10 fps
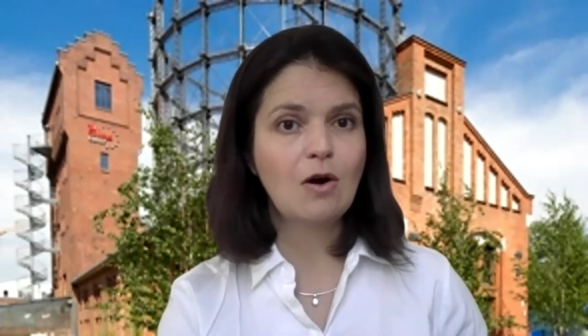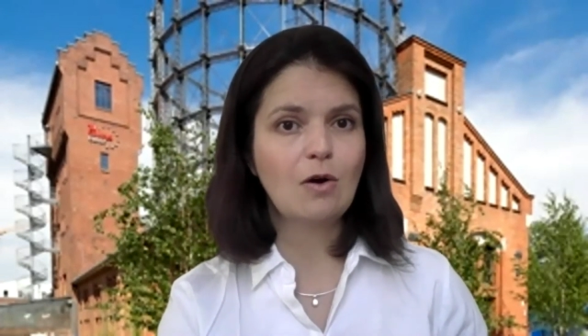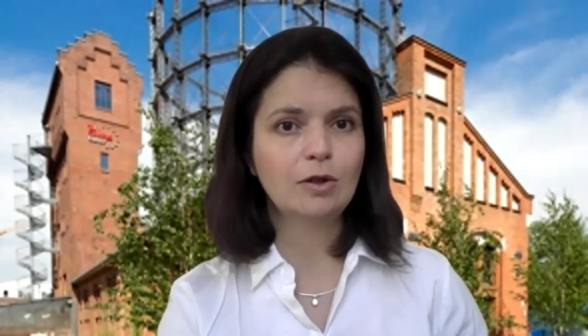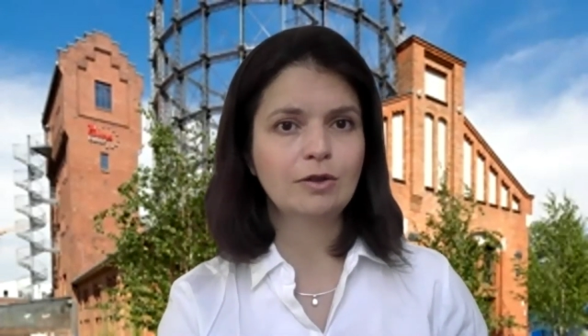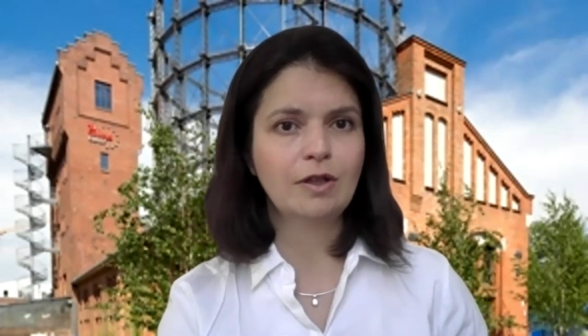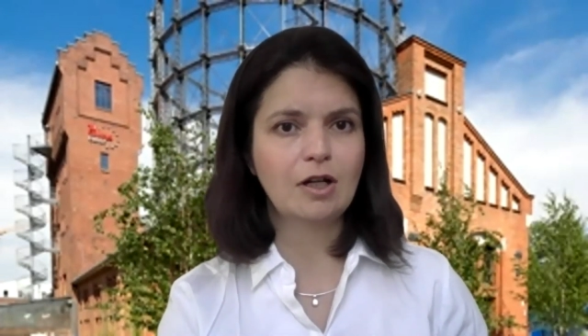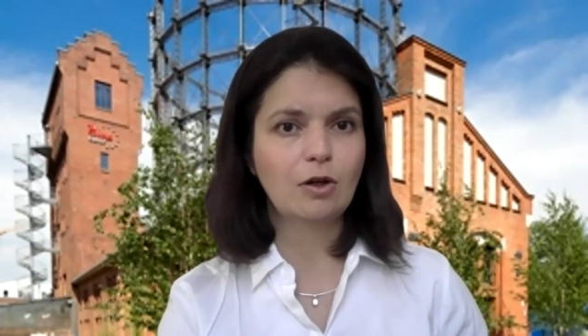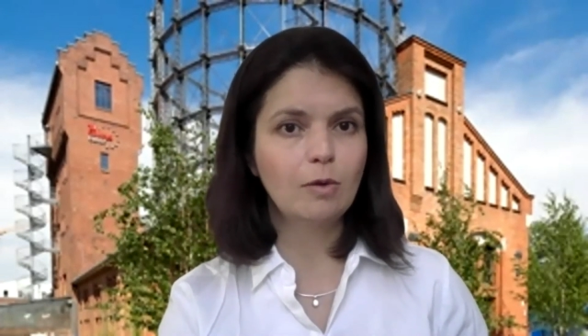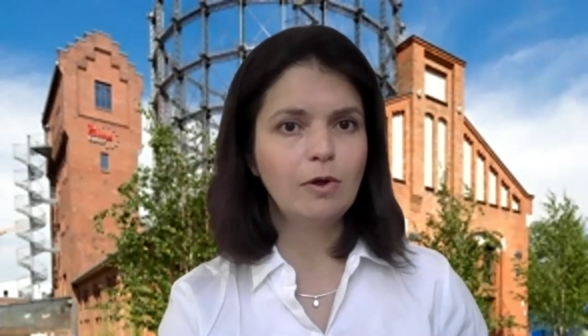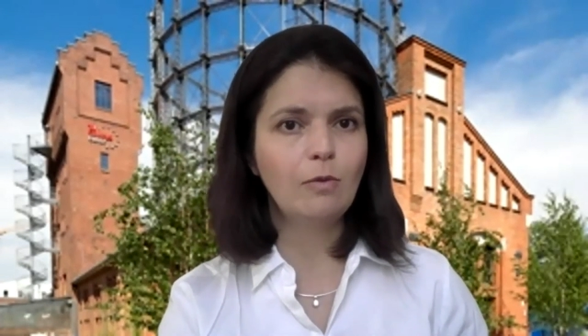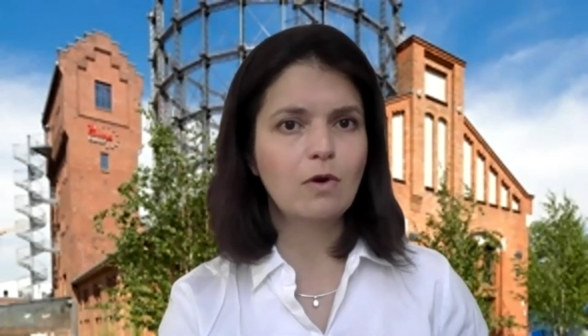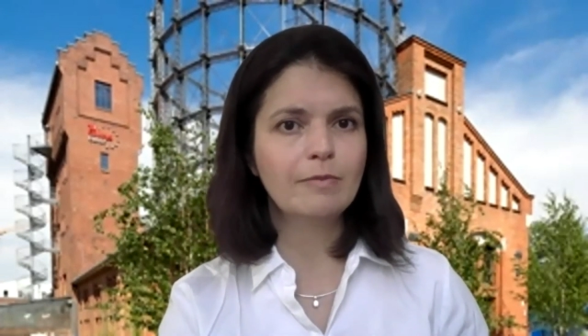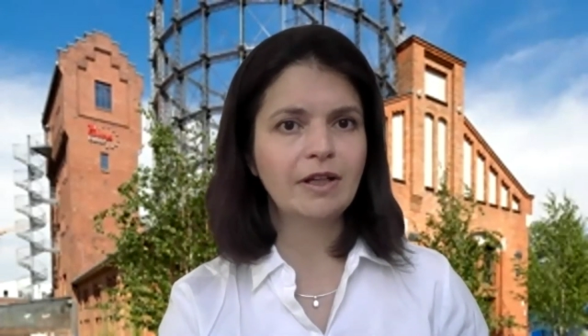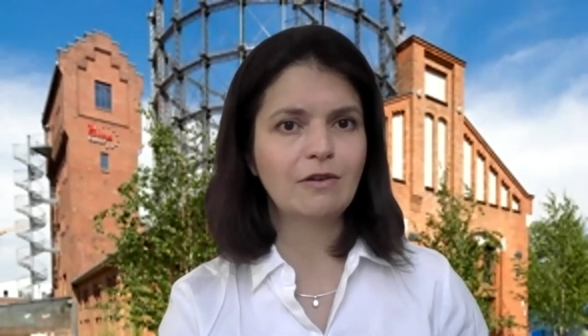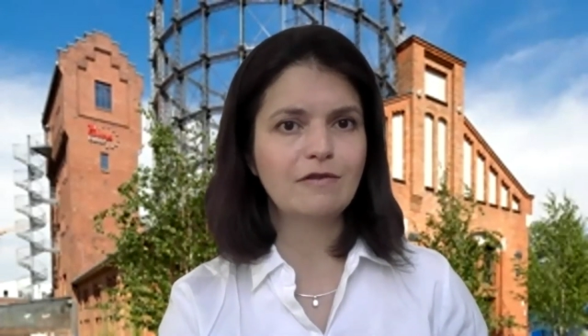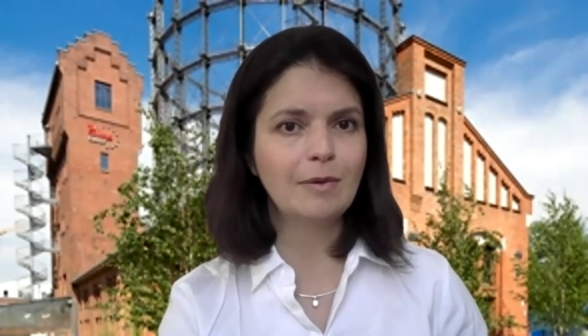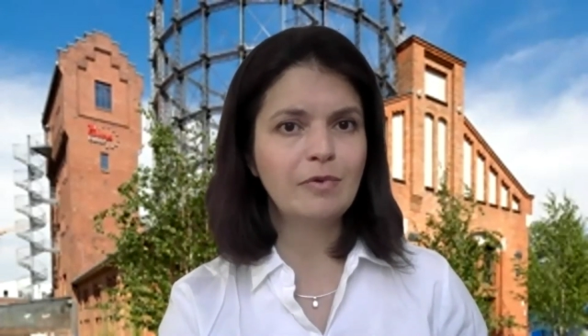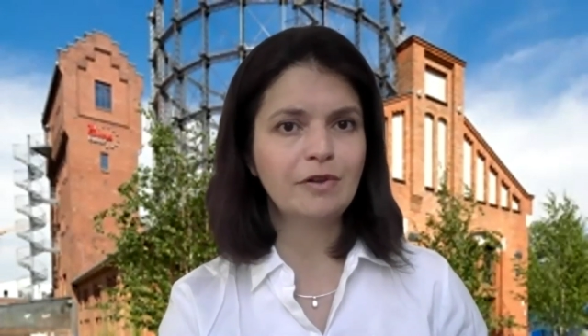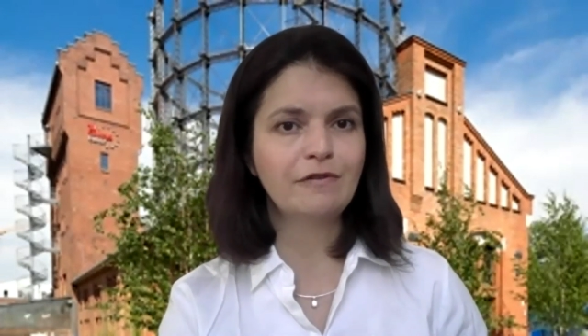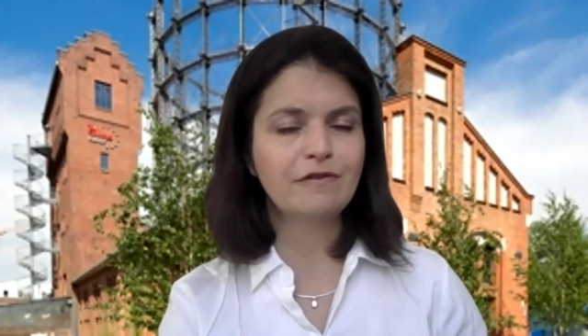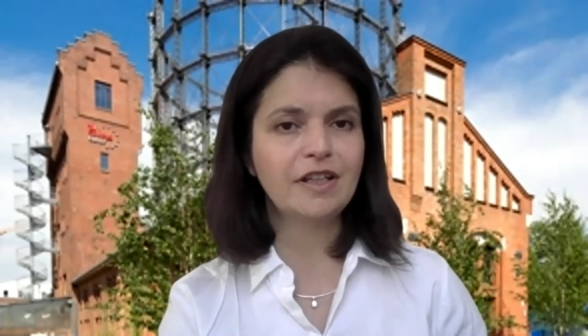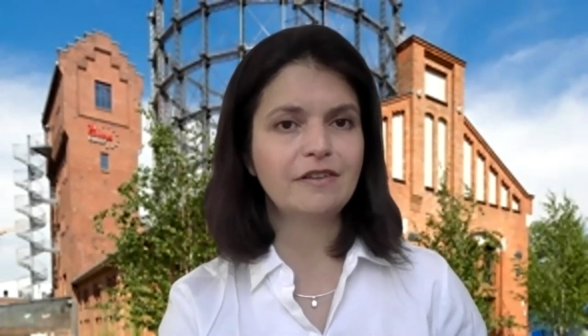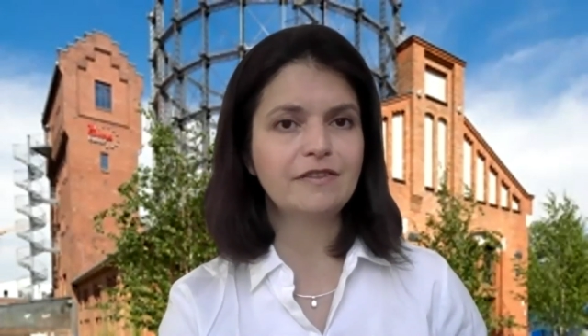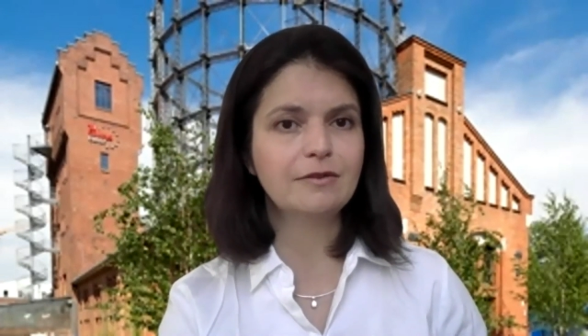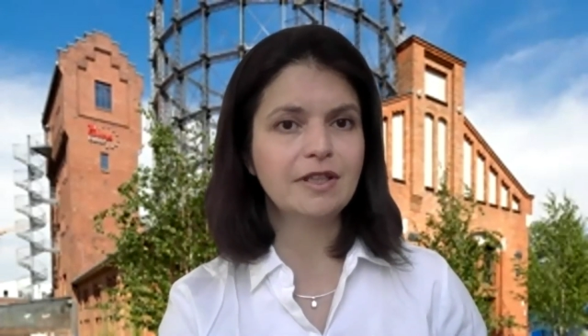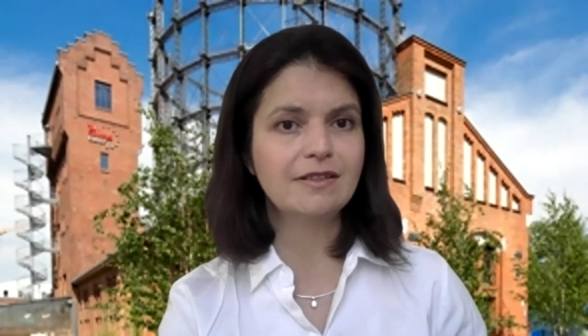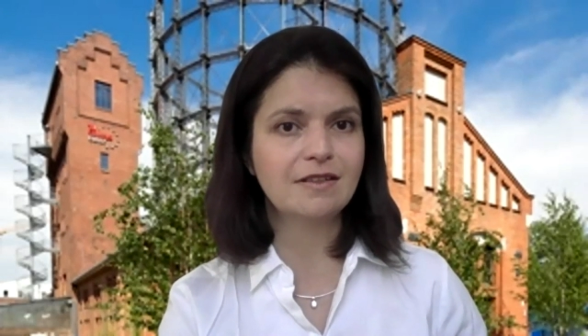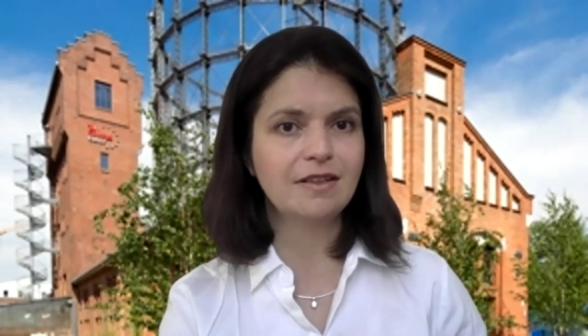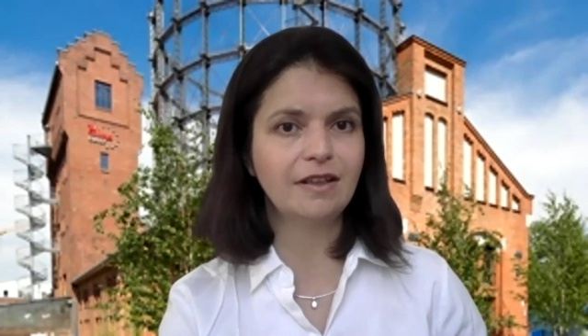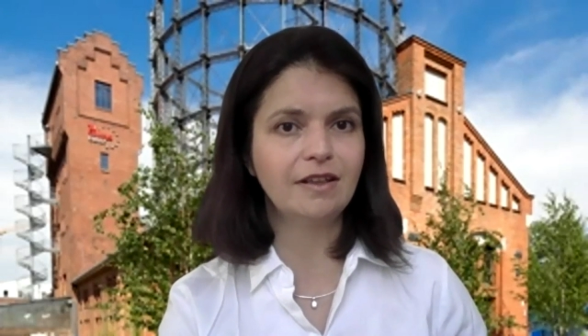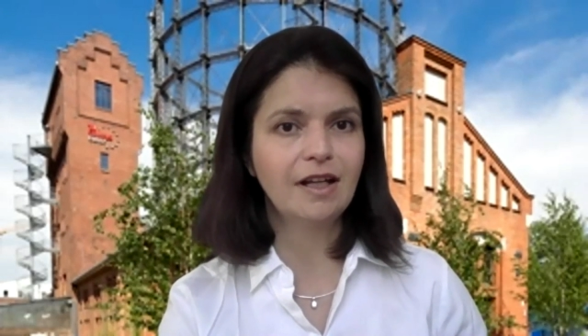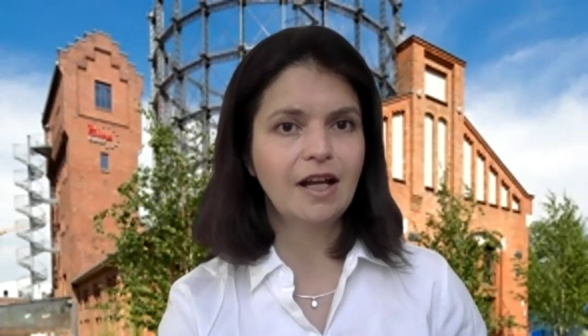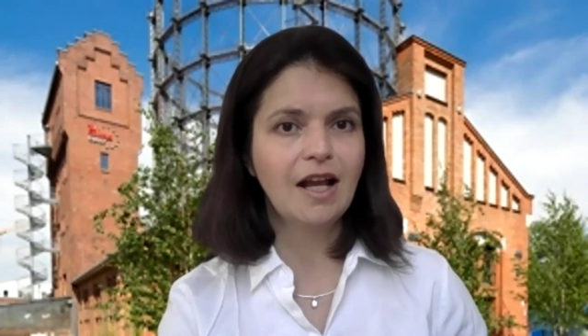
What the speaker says: on global warming of 1.5 degrees C.